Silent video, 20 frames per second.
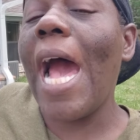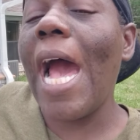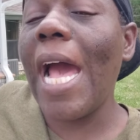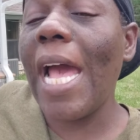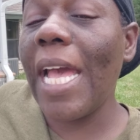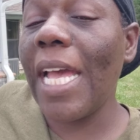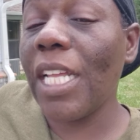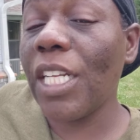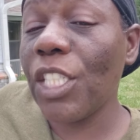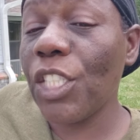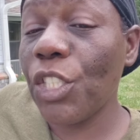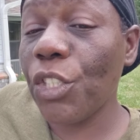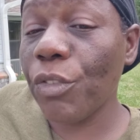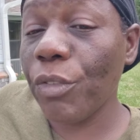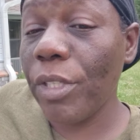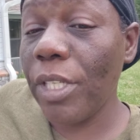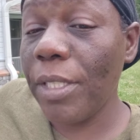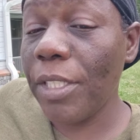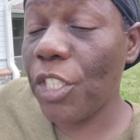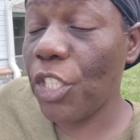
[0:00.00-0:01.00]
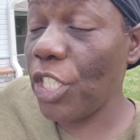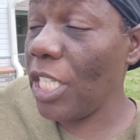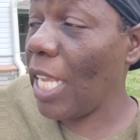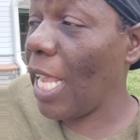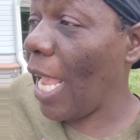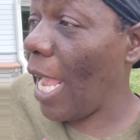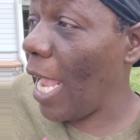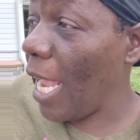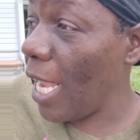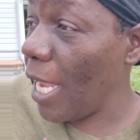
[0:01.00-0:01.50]
I had a dream. She
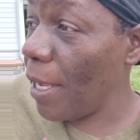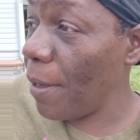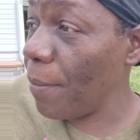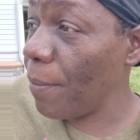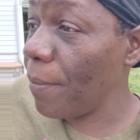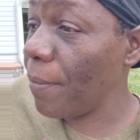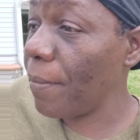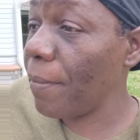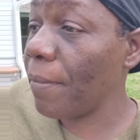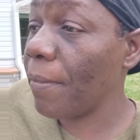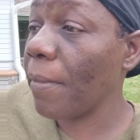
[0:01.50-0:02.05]
came.